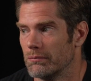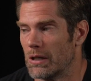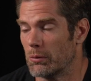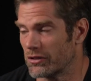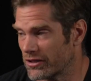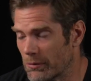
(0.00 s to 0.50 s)
It
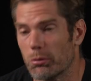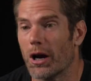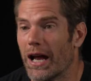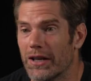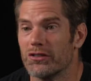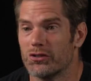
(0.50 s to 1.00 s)
was a
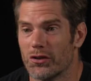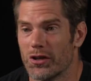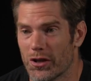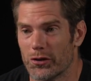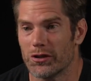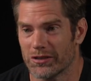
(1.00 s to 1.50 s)
surprise to the
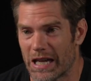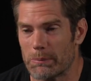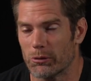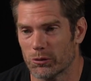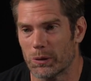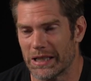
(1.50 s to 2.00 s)
other
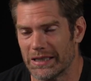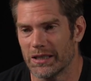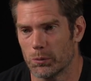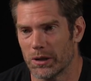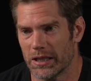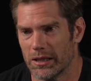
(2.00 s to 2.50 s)
disciples when he
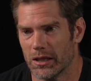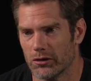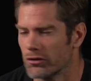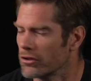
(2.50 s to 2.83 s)
did what he did.